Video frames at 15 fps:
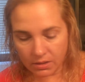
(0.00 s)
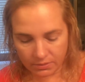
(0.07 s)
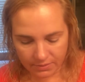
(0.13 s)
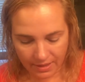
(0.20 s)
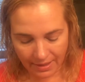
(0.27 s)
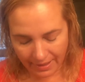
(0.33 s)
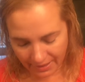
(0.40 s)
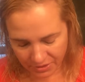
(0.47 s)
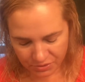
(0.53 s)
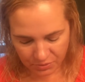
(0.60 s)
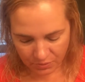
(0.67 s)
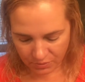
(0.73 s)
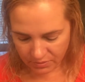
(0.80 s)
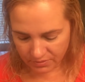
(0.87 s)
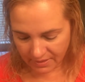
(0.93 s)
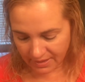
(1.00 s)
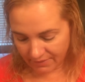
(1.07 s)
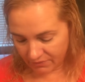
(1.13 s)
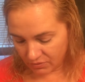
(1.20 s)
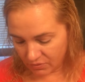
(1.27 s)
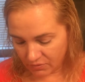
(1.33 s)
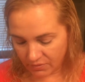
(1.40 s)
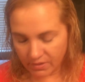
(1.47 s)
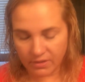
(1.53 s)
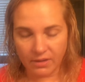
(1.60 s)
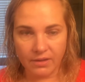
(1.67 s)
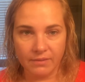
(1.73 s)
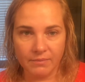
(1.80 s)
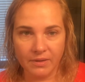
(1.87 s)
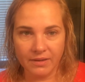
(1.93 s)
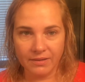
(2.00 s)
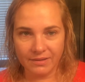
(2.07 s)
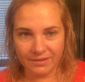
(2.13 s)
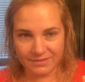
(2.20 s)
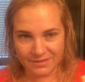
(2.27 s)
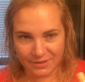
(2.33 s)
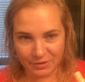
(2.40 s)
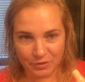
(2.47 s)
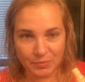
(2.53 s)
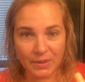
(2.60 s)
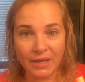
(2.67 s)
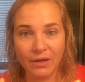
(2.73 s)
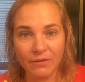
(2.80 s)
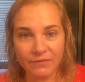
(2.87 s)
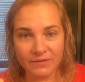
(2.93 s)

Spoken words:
not actual, they have their own concealer, but e.l.f.